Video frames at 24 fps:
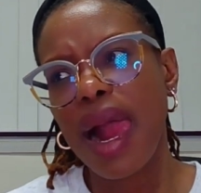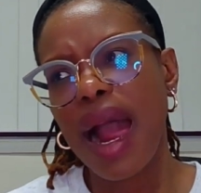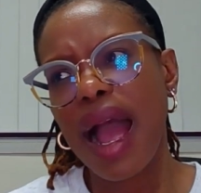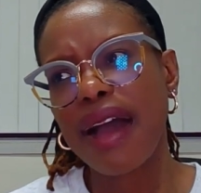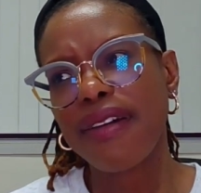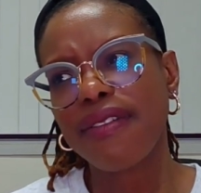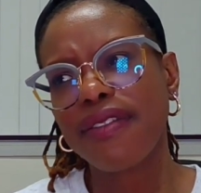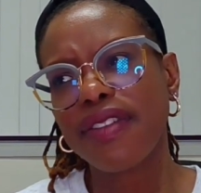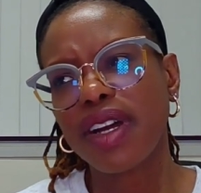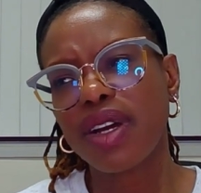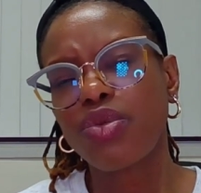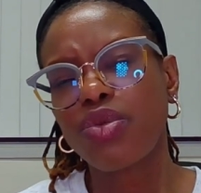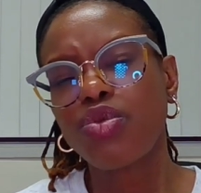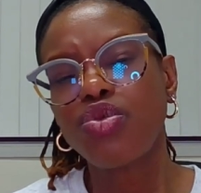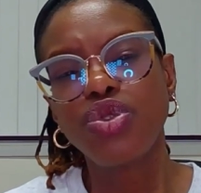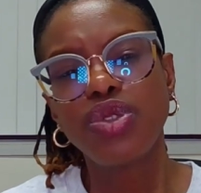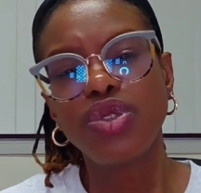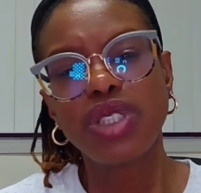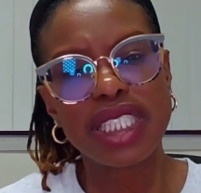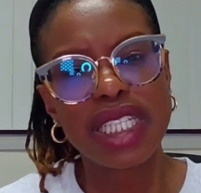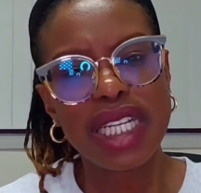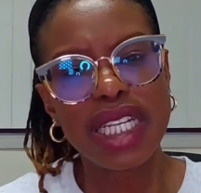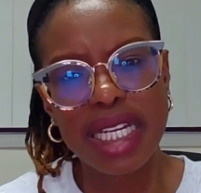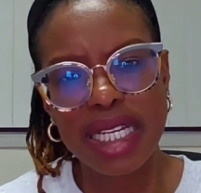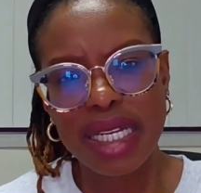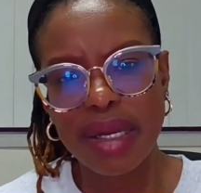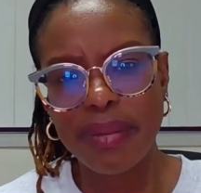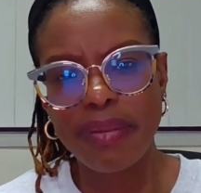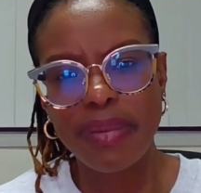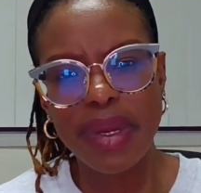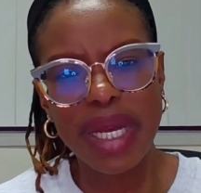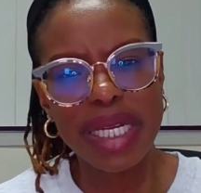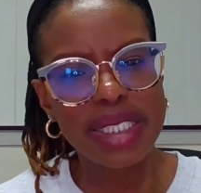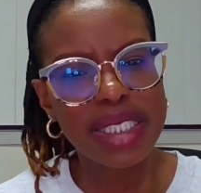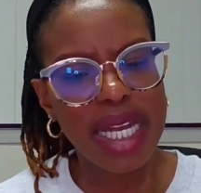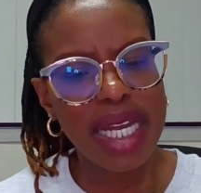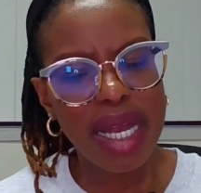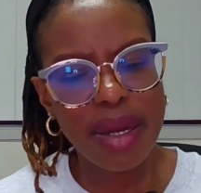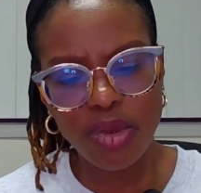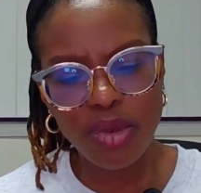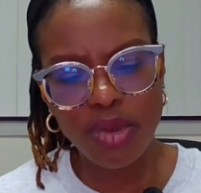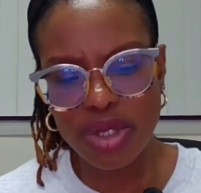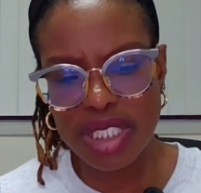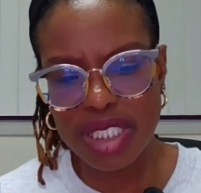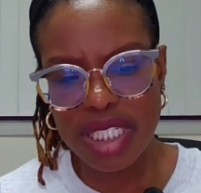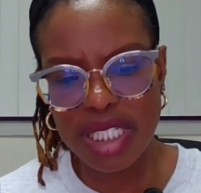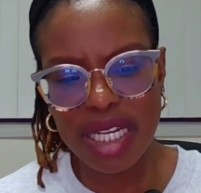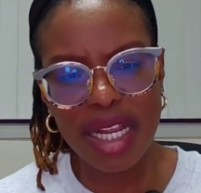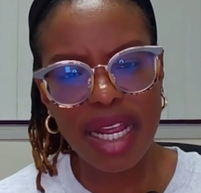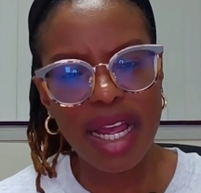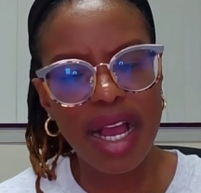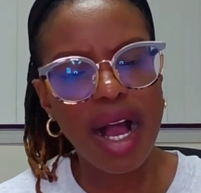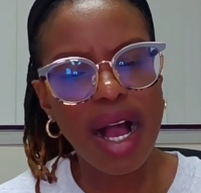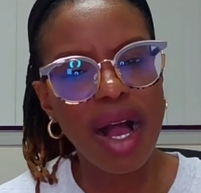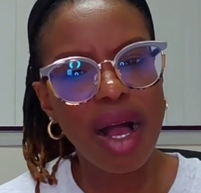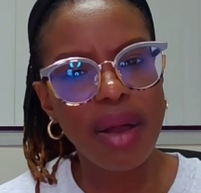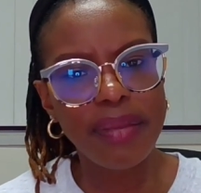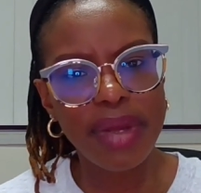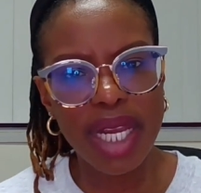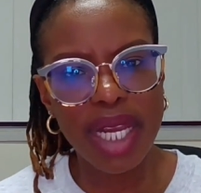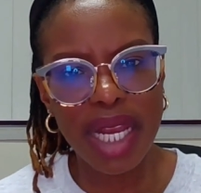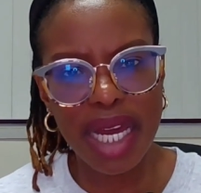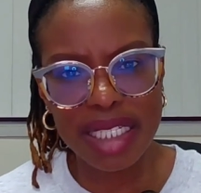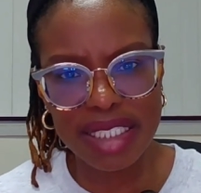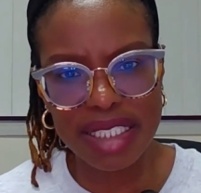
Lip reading: have a routine, a bedtime routine, calming